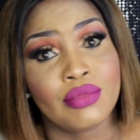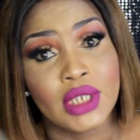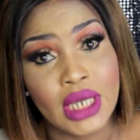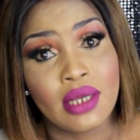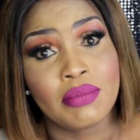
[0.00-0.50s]

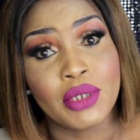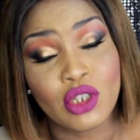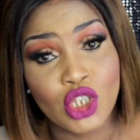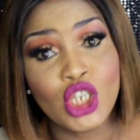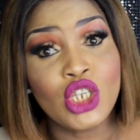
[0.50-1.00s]
Yeah,
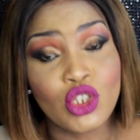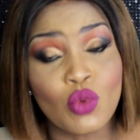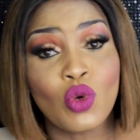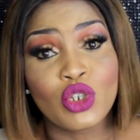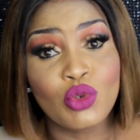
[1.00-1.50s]
because he's the
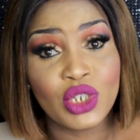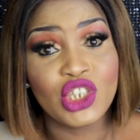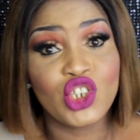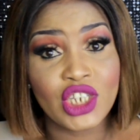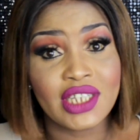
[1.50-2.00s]
one who
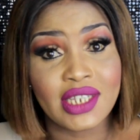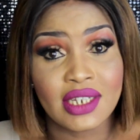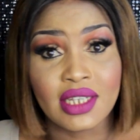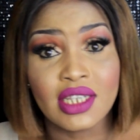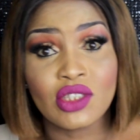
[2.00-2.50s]

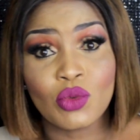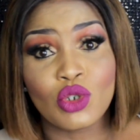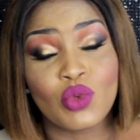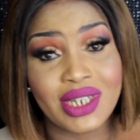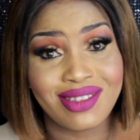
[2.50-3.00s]
initiated it. He's the one
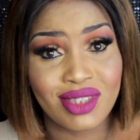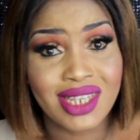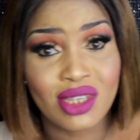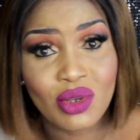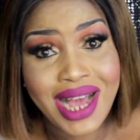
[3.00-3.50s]
who wanted to
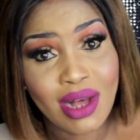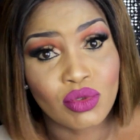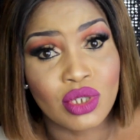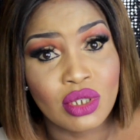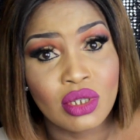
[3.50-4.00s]
take you
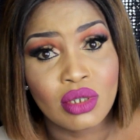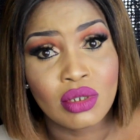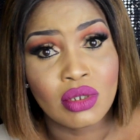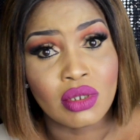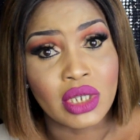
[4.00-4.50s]
out.
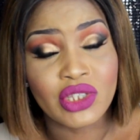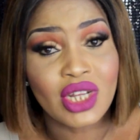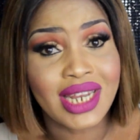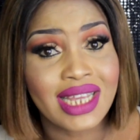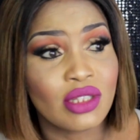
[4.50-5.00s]
It's
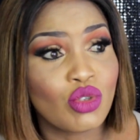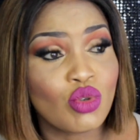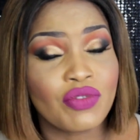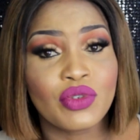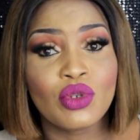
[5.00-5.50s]
not like the
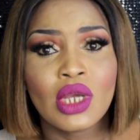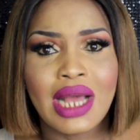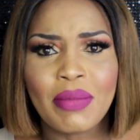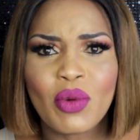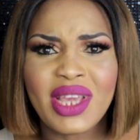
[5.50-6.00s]
two of you.
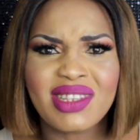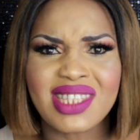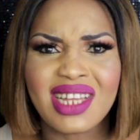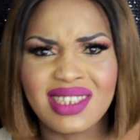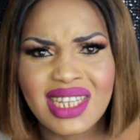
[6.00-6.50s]
I mean, when you
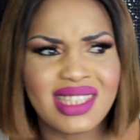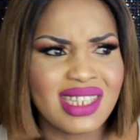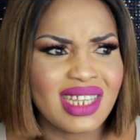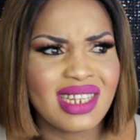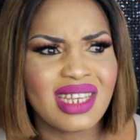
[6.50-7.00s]
start
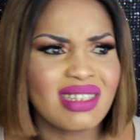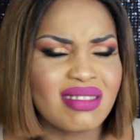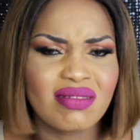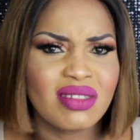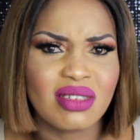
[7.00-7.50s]
dating and
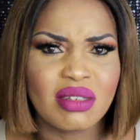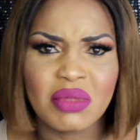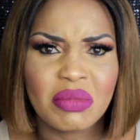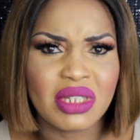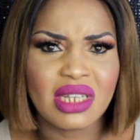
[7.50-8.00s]
then, you know,
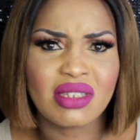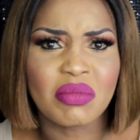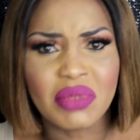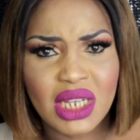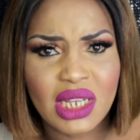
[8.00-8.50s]
maybe there are
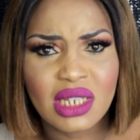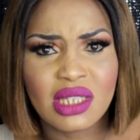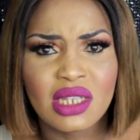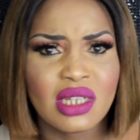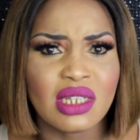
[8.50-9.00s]
some
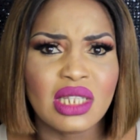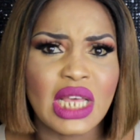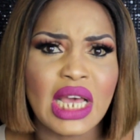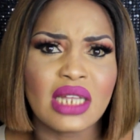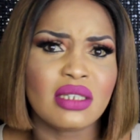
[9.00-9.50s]
days
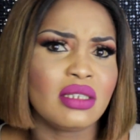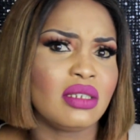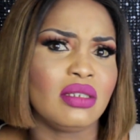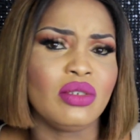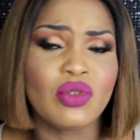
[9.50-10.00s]
that
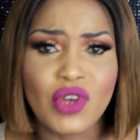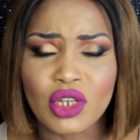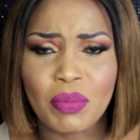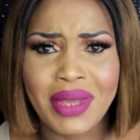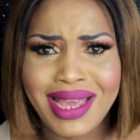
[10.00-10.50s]
you've got
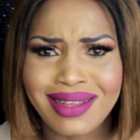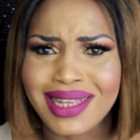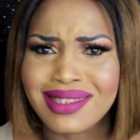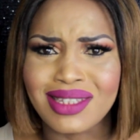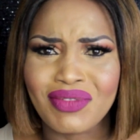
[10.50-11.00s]
to pay,
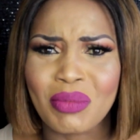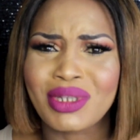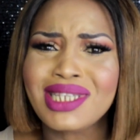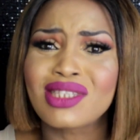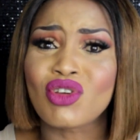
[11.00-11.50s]
that's different.
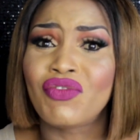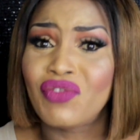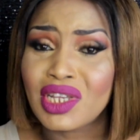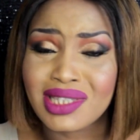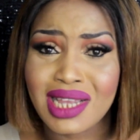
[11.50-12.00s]
But this is your
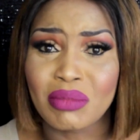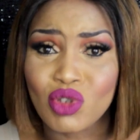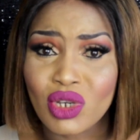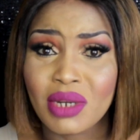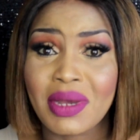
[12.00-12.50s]
first date I'm
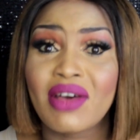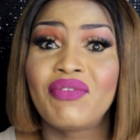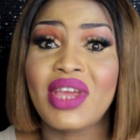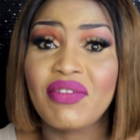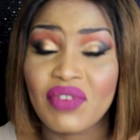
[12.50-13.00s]
talking about. A
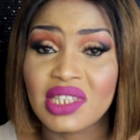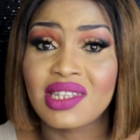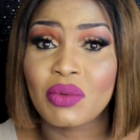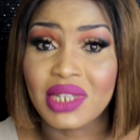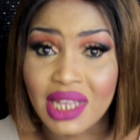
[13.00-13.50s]
very first
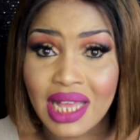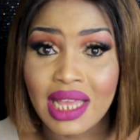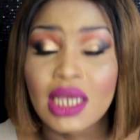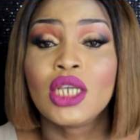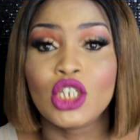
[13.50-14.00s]
date with a
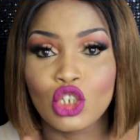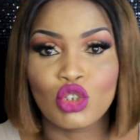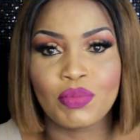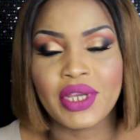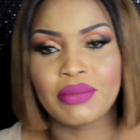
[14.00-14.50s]
guy. He
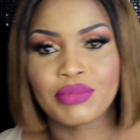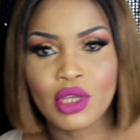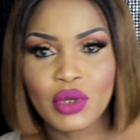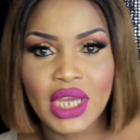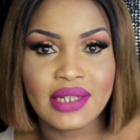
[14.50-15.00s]
should pay.
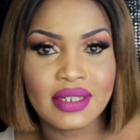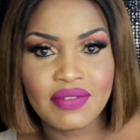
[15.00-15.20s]
Okay,